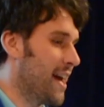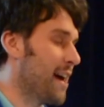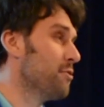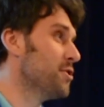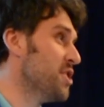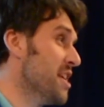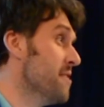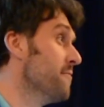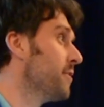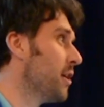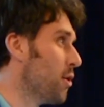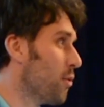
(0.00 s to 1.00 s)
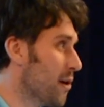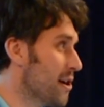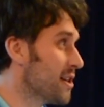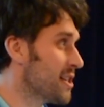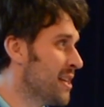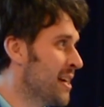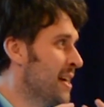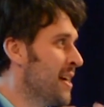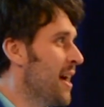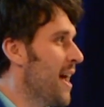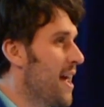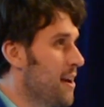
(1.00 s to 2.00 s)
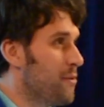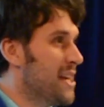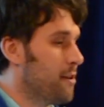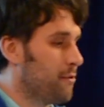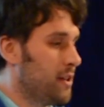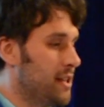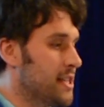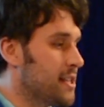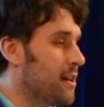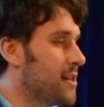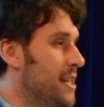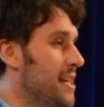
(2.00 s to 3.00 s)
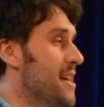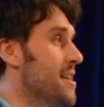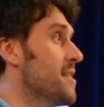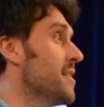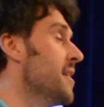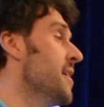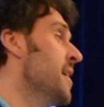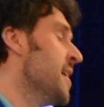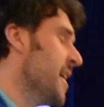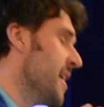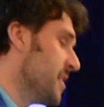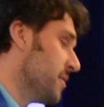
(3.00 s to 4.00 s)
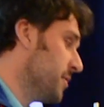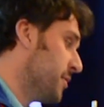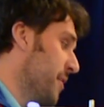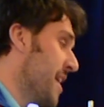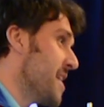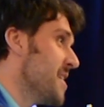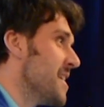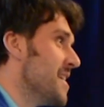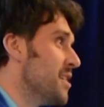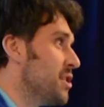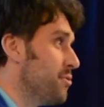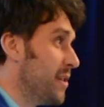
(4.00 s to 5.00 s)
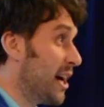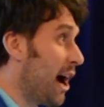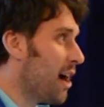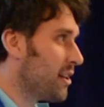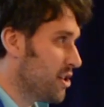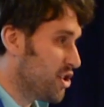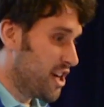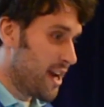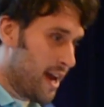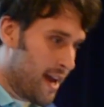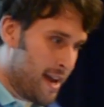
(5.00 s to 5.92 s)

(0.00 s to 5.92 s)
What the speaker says: how gene flow works, and we can really start to get ingrained into ecology.